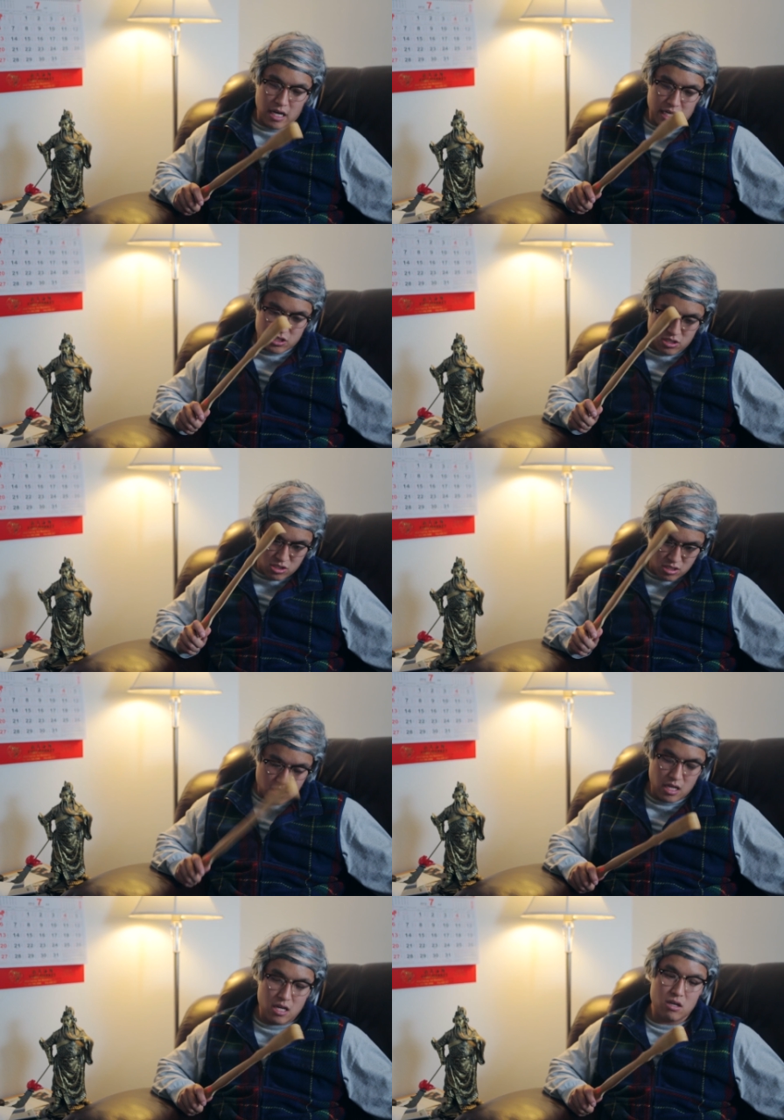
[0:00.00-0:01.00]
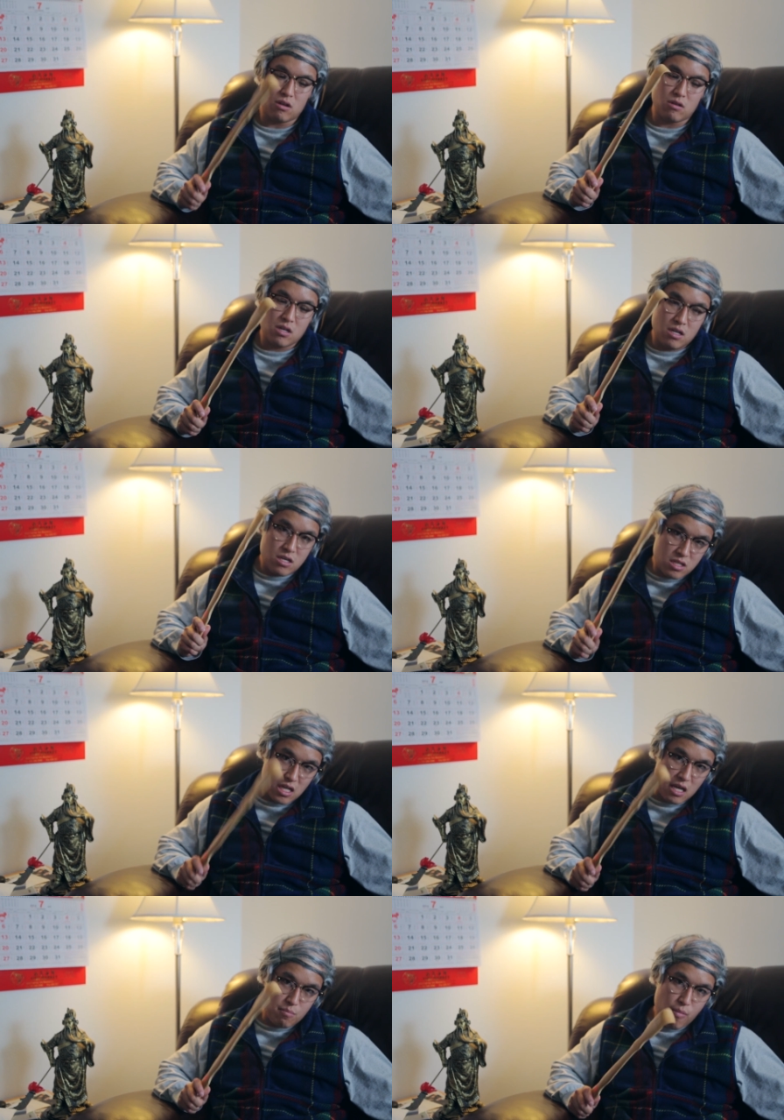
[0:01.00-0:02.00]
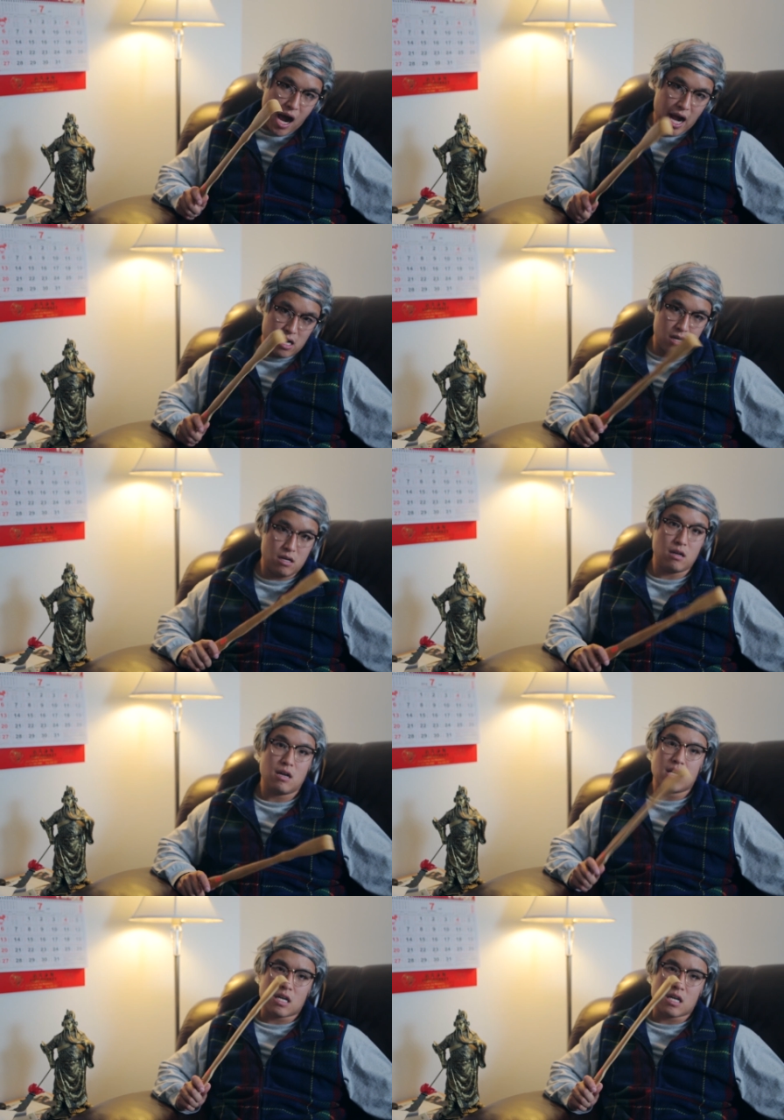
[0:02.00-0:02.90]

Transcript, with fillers: I should still stick by her